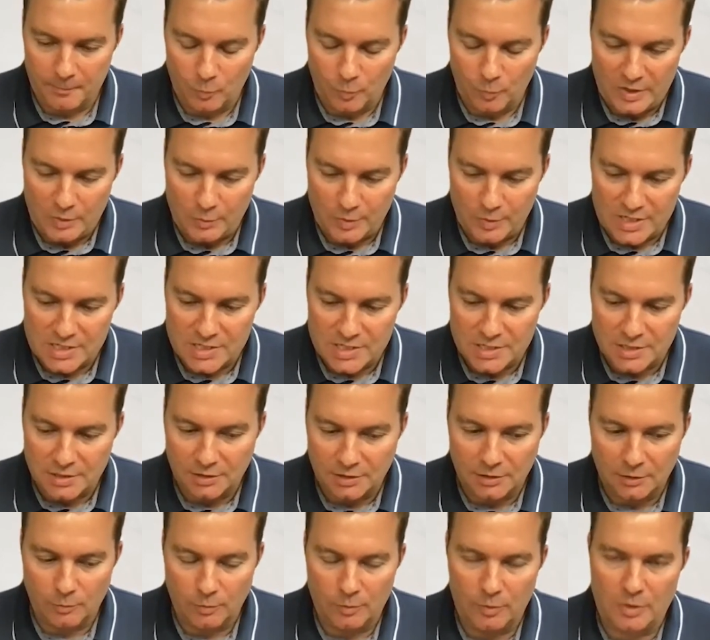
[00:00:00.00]
we
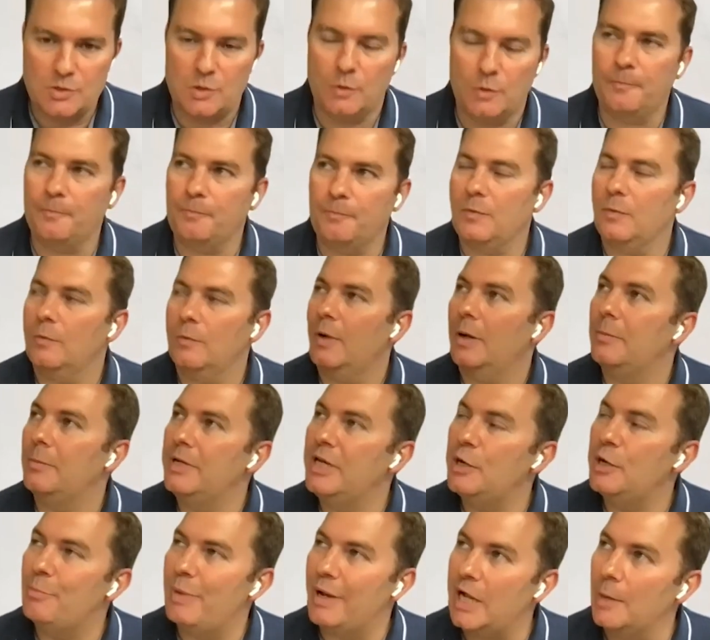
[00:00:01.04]
still, so I
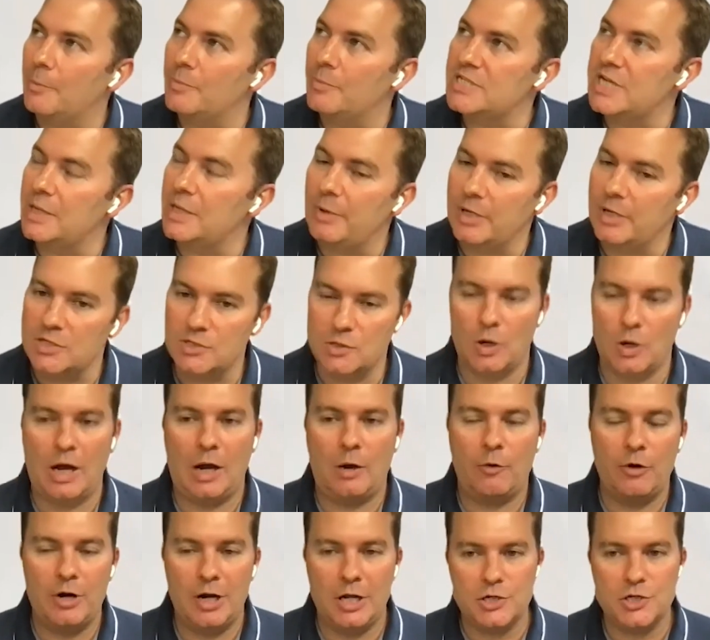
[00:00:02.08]
need to back up a step here. So
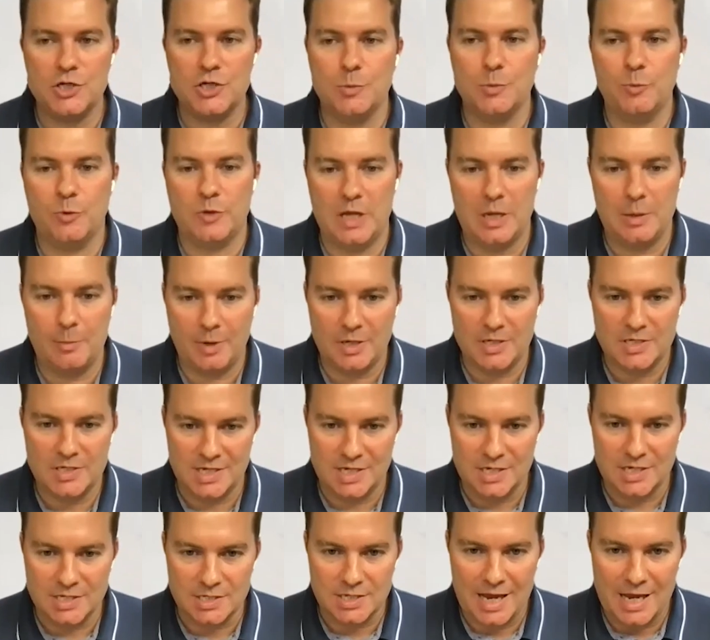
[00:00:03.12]
our relationship with Airbus
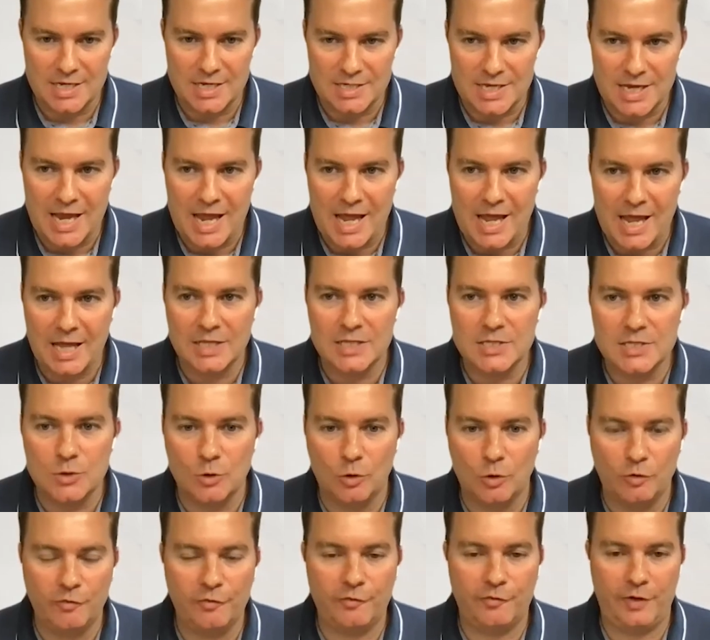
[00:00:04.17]
is as
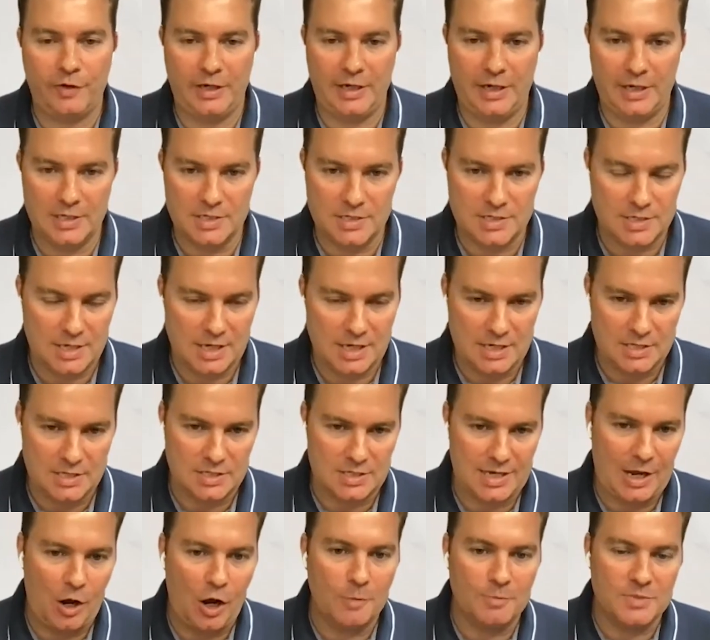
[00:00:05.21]
hands-off and
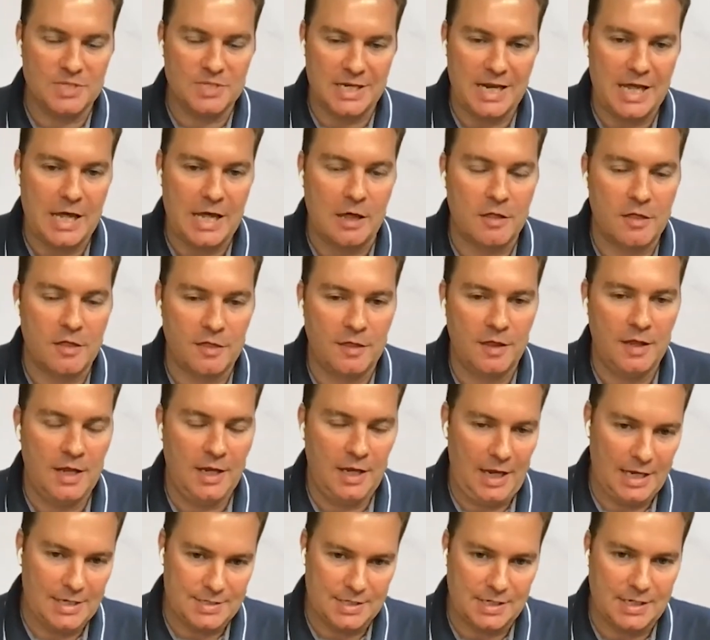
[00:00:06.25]
as arm's length
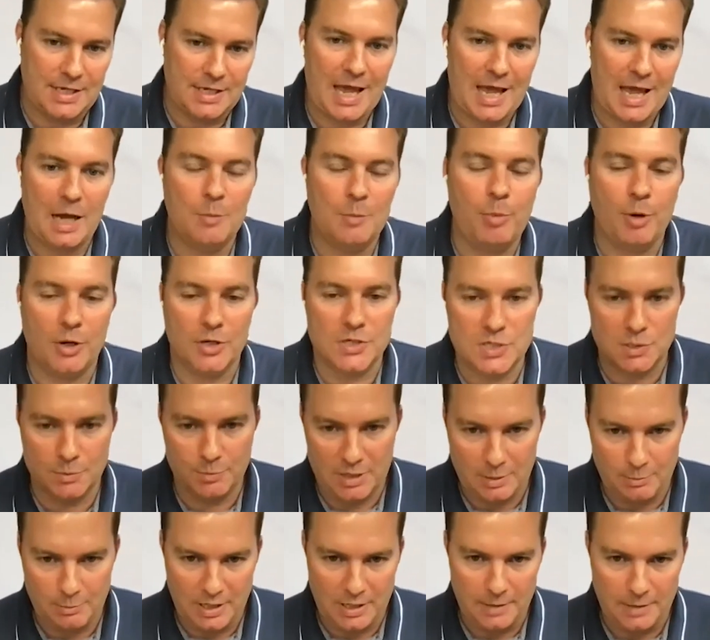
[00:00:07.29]
as it can
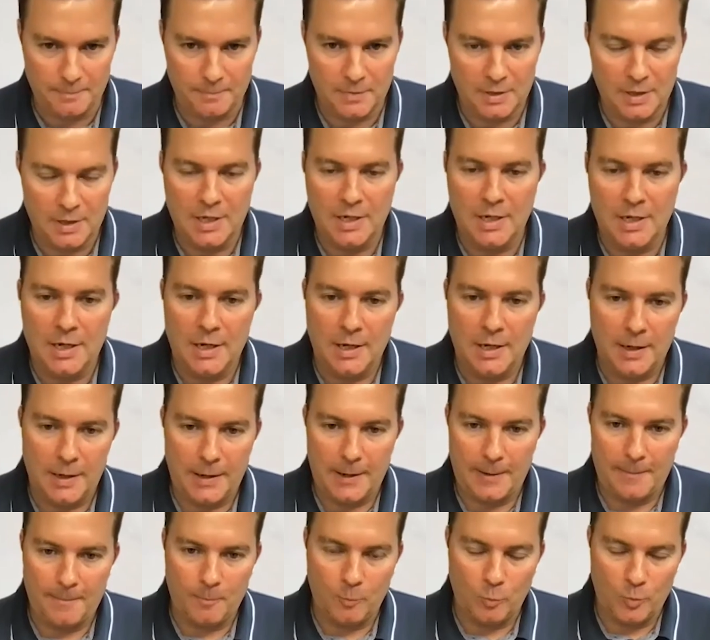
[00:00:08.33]
possibly be.
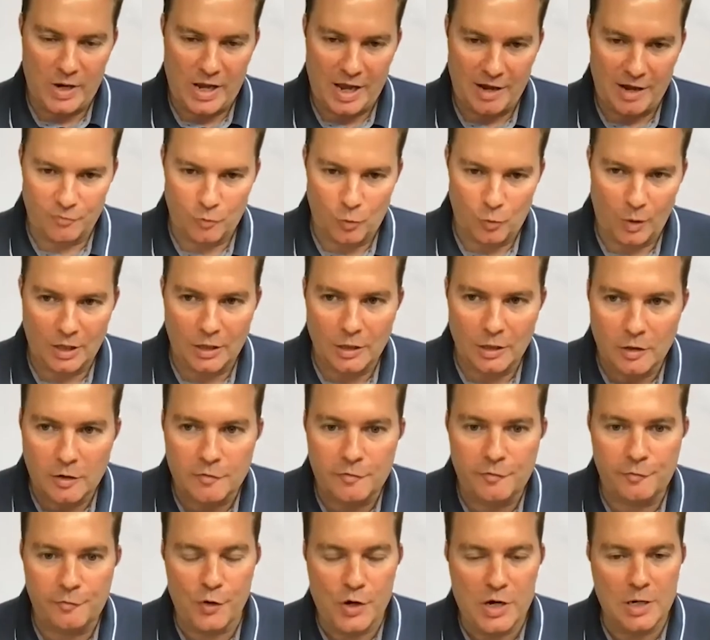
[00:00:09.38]
We have quite a lot
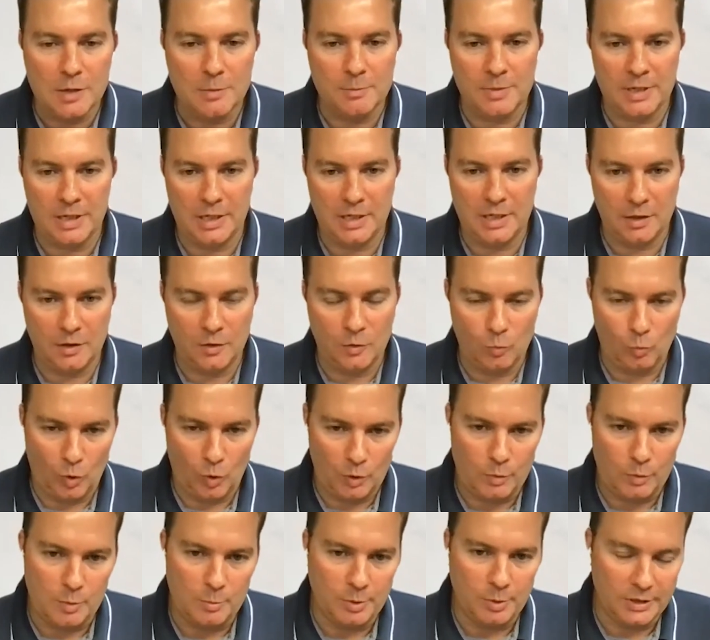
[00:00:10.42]
of freedom in
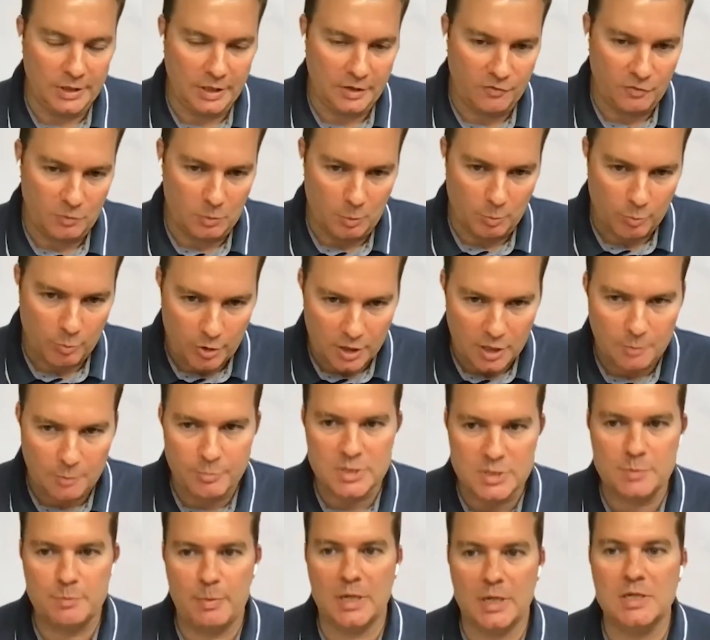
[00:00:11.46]
what we're building from a product
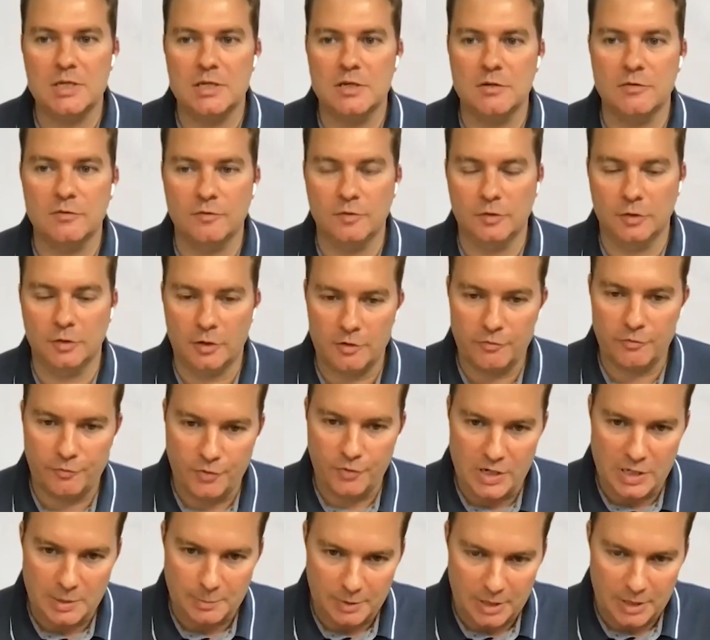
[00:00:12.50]
perspective, a lot of
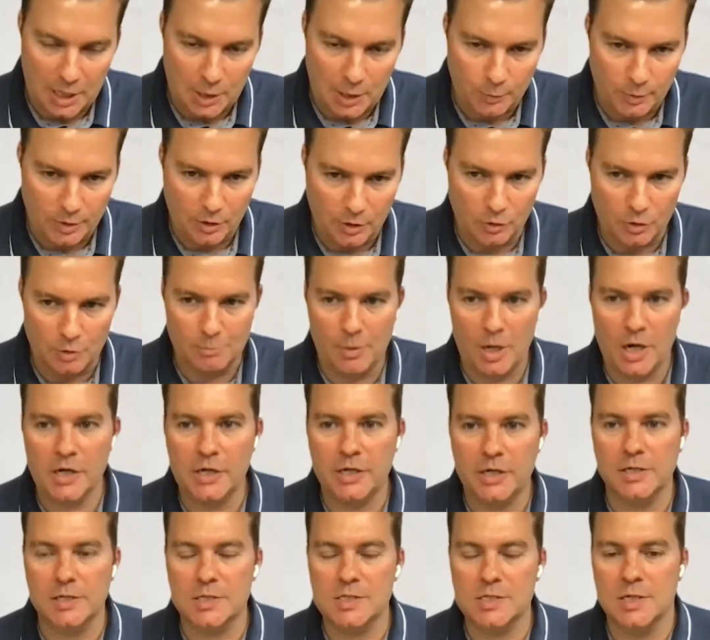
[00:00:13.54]
freedom in how we go to
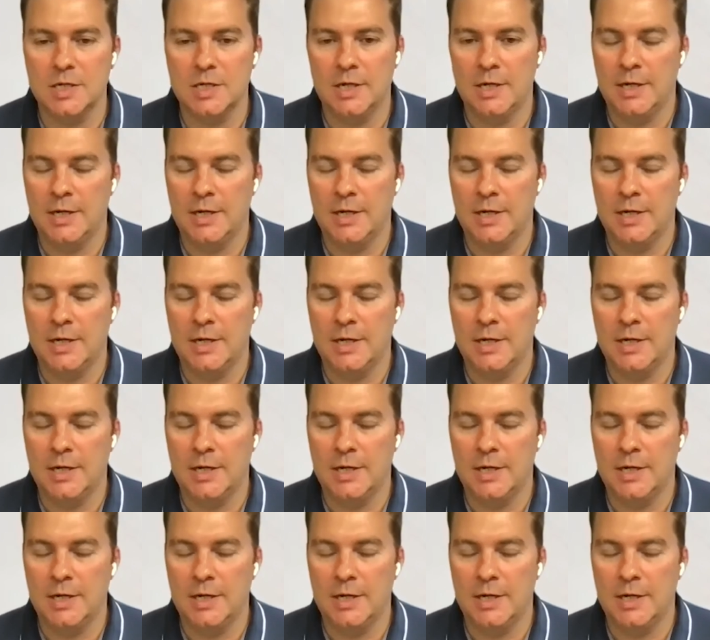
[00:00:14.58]
market.